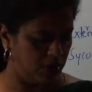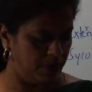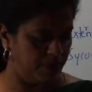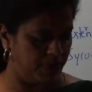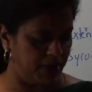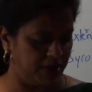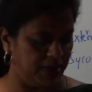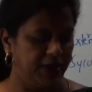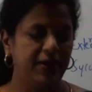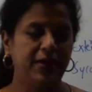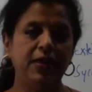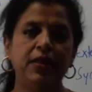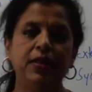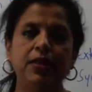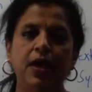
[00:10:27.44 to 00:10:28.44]
But
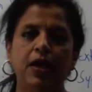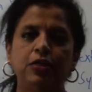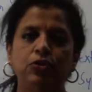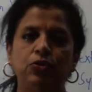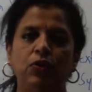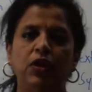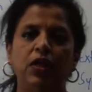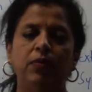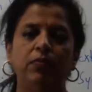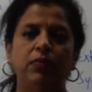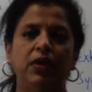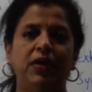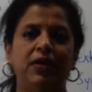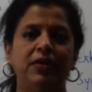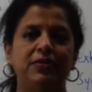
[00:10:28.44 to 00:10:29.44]
Tinea solium
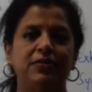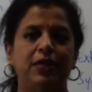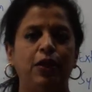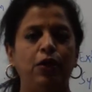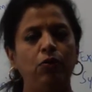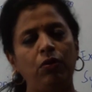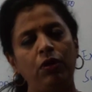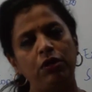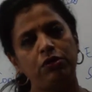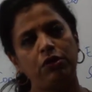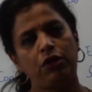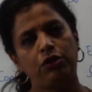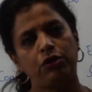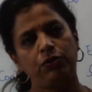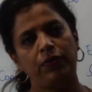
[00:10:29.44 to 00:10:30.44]
is
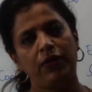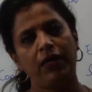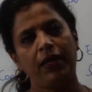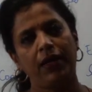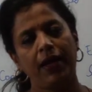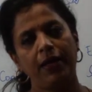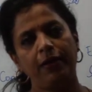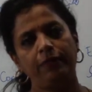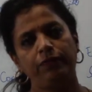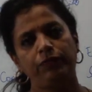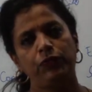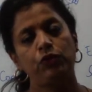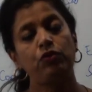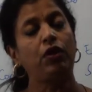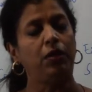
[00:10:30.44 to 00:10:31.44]
unisexual again.
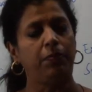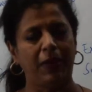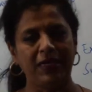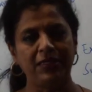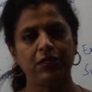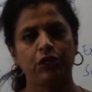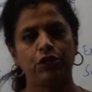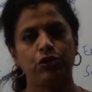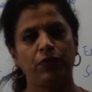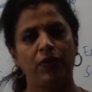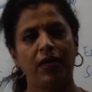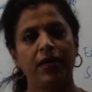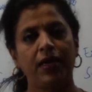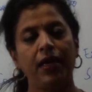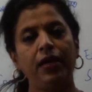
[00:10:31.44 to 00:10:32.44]
Sorry, bisexual
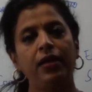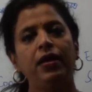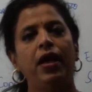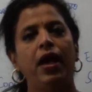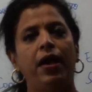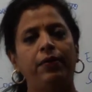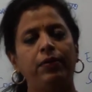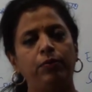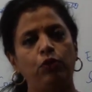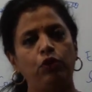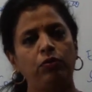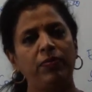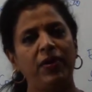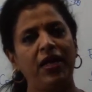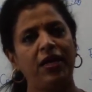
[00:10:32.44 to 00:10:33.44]
again, having
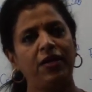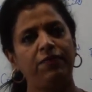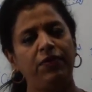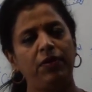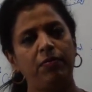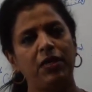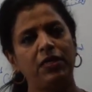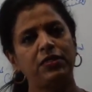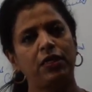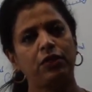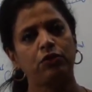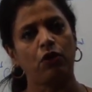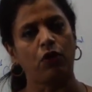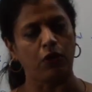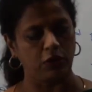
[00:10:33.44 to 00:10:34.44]
both male and female sex
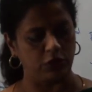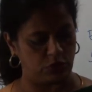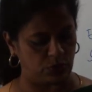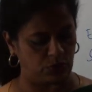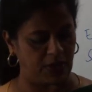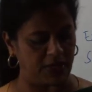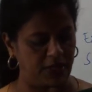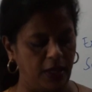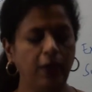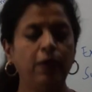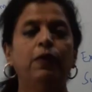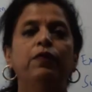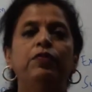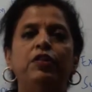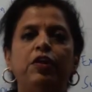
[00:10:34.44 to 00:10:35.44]
organs together.
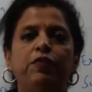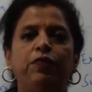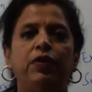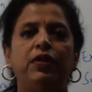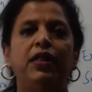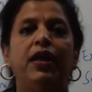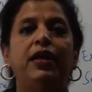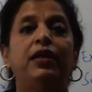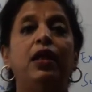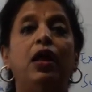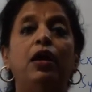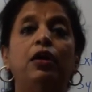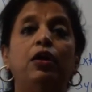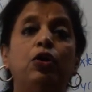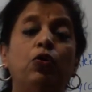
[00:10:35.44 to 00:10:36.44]
Therefore, they will
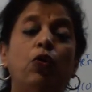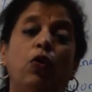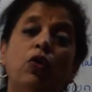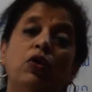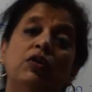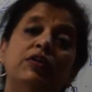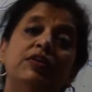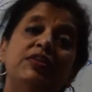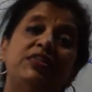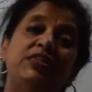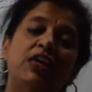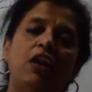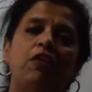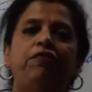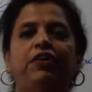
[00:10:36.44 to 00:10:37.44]
undergo
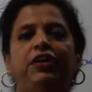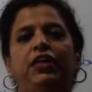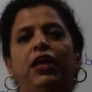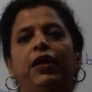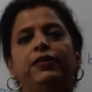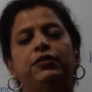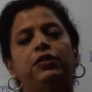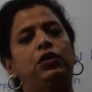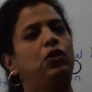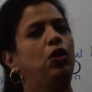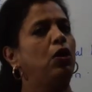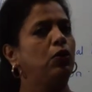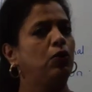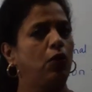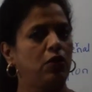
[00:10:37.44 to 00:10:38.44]
self-fertilization,
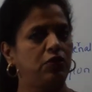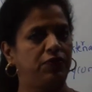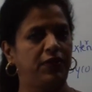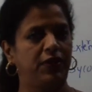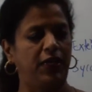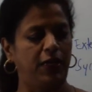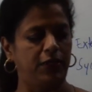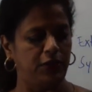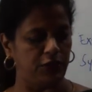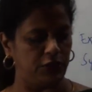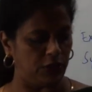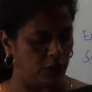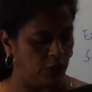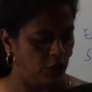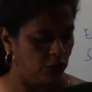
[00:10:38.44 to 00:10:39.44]
not
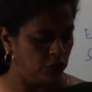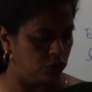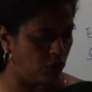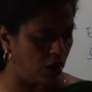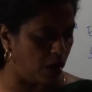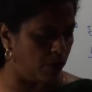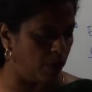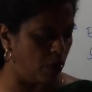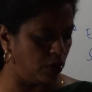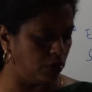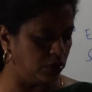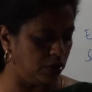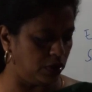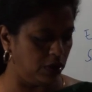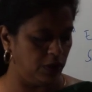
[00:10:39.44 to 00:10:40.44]
cross-fertilization. So, among
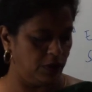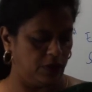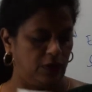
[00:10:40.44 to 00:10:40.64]
the